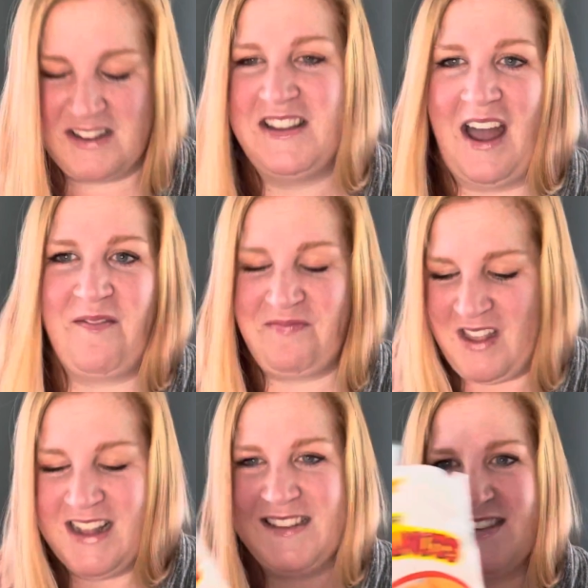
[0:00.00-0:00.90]
Yeah,
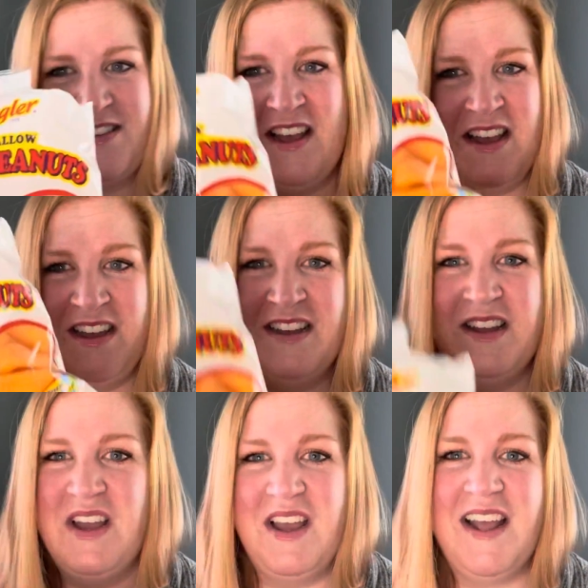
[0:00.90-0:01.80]
it's
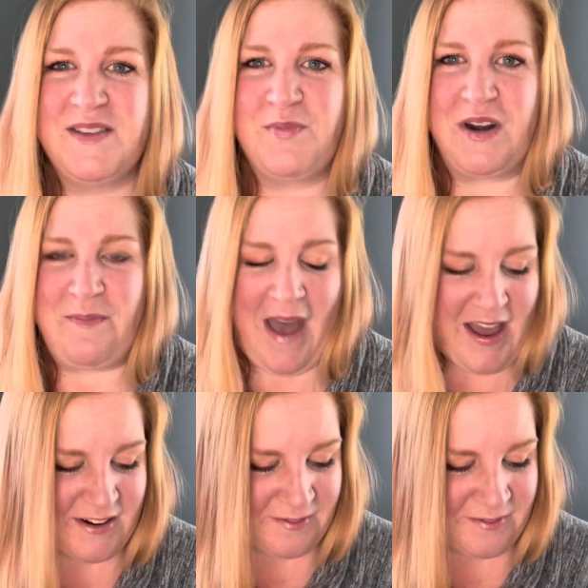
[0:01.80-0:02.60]
pretty bad.